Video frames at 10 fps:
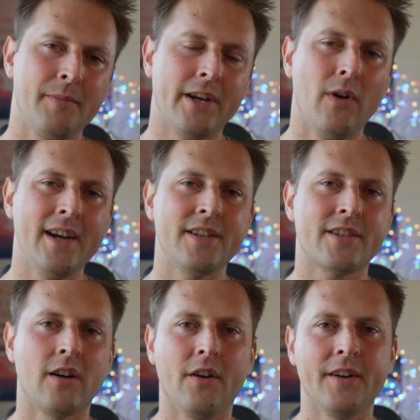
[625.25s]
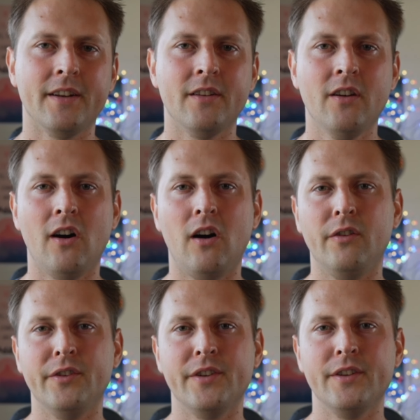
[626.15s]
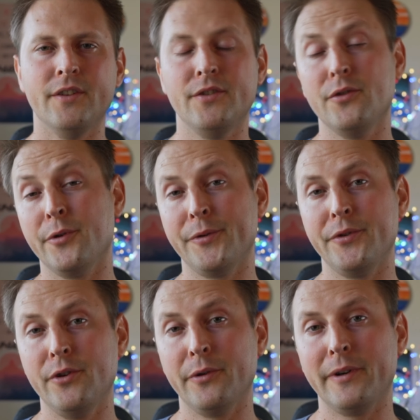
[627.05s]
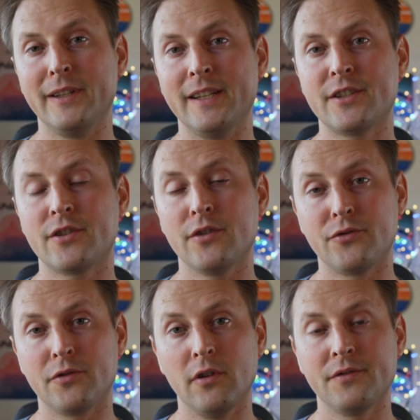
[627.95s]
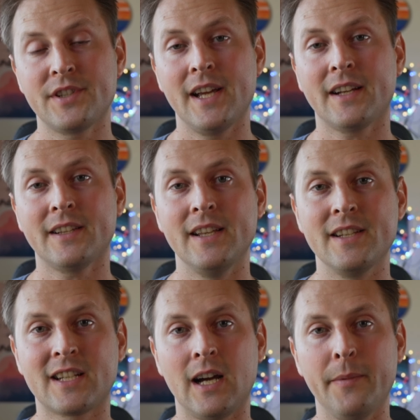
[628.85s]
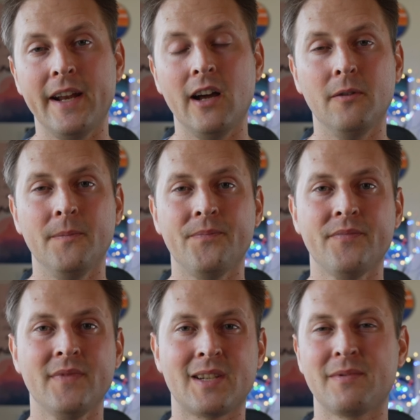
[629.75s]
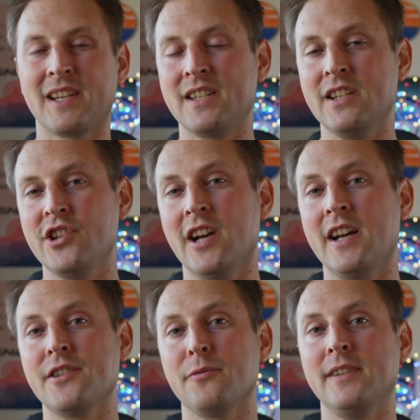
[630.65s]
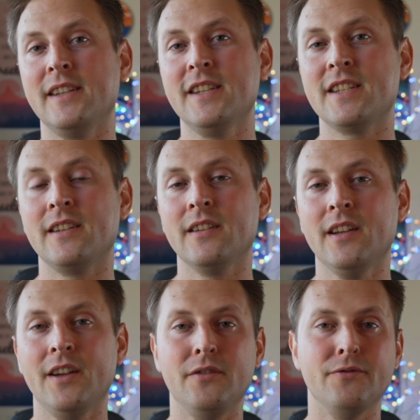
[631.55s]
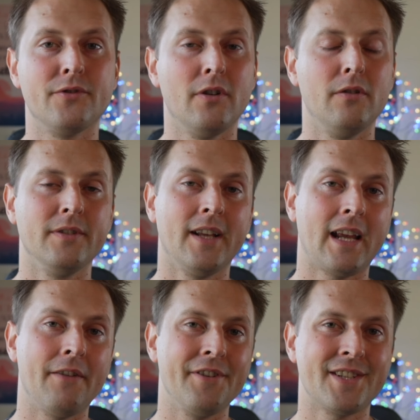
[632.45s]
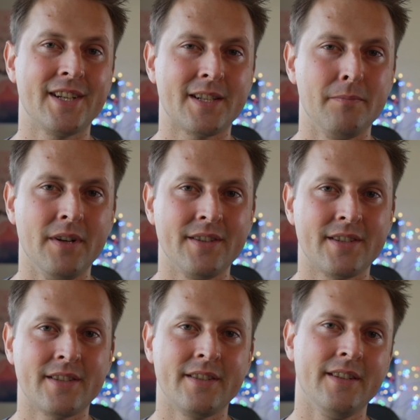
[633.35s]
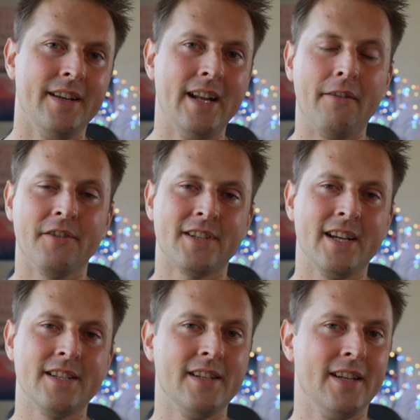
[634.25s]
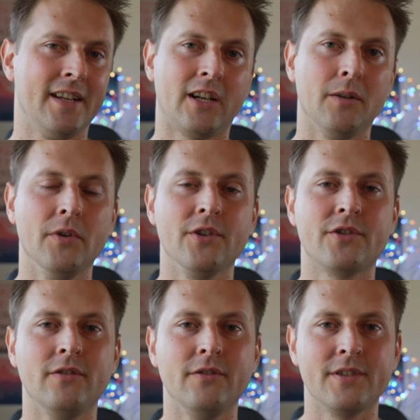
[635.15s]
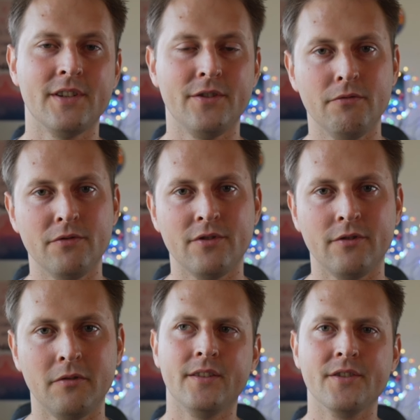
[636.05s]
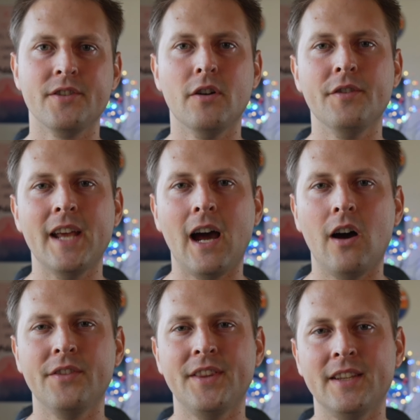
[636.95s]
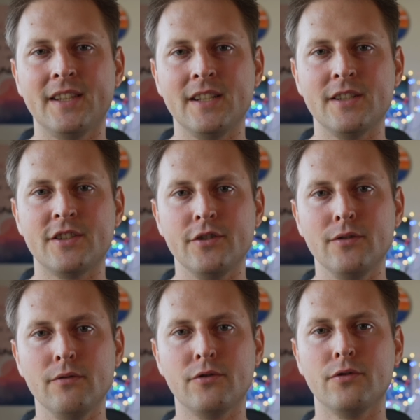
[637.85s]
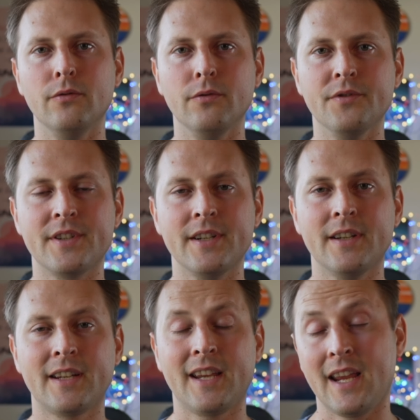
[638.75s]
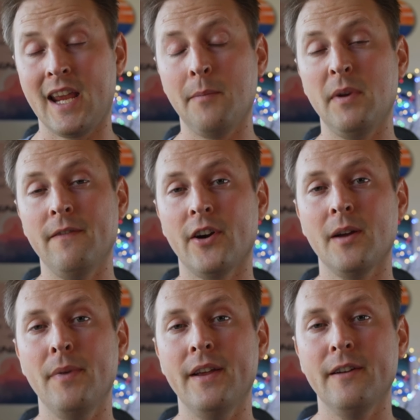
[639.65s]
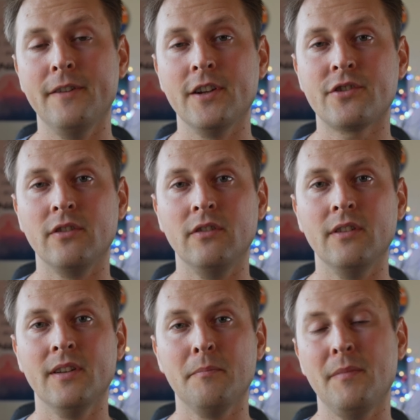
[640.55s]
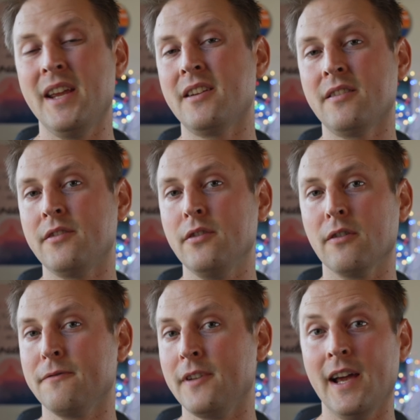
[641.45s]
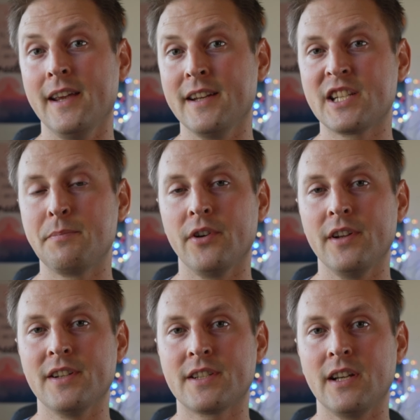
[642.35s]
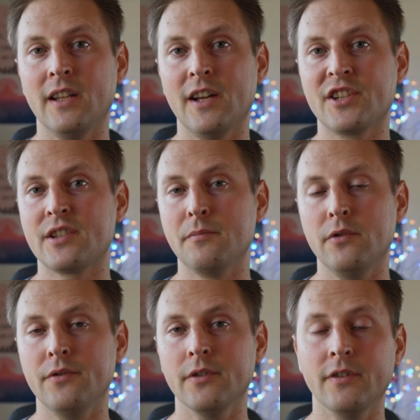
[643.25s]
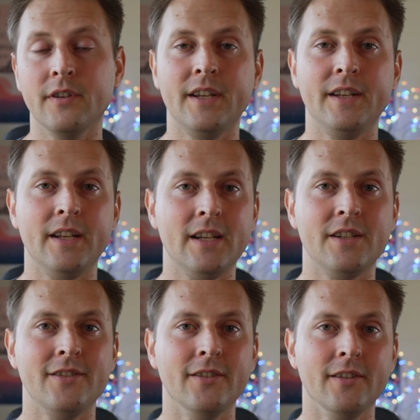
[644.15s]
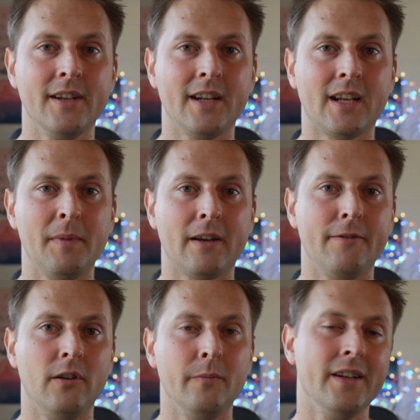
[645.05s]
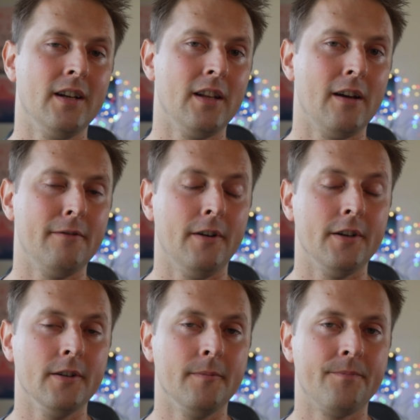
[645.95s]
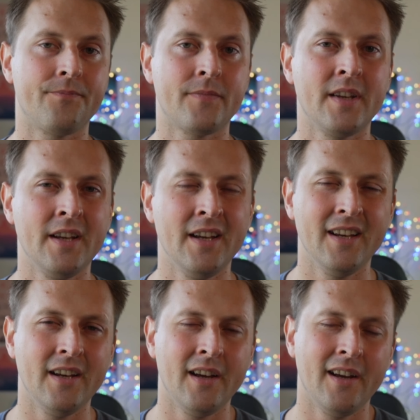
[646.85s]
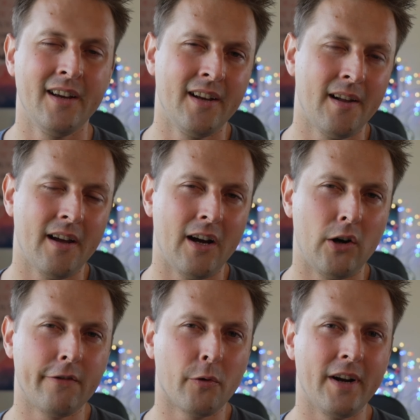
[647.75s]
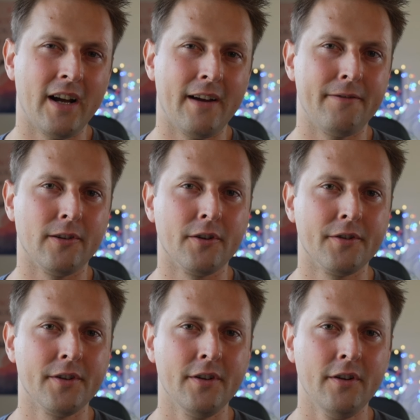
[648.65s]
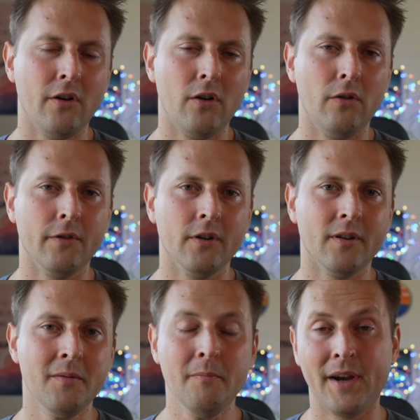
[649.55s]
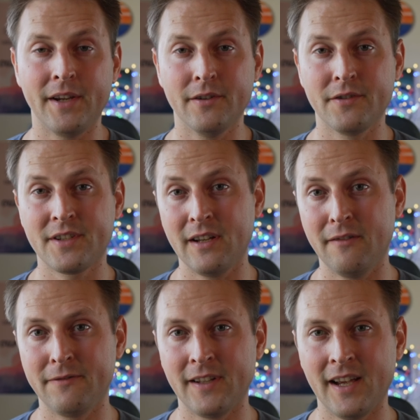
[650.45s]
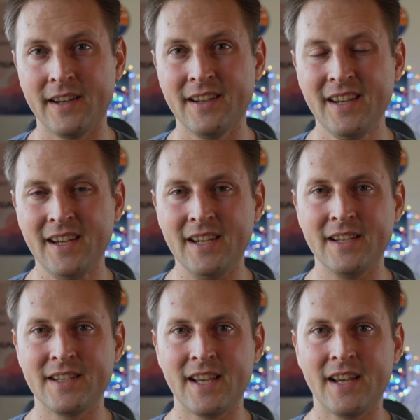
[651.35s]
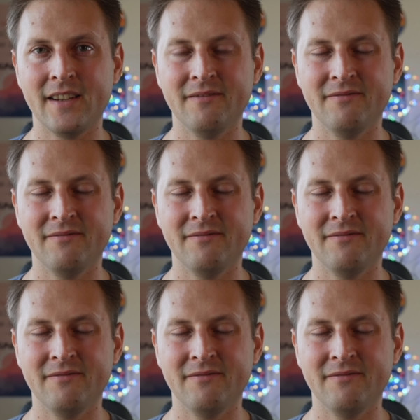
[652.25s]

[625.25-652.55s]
be quite disheartening, all the new released drone tech that is coming out. Seems like DJI is releasing a new drone like every 6 months and advertising it in commercials and YouTube. There's no doubt that these new tools can be very beneficial, make your flying experience a lot smoother and easier, and can make filming a lot funner. However, what I've learned over my years of flying is that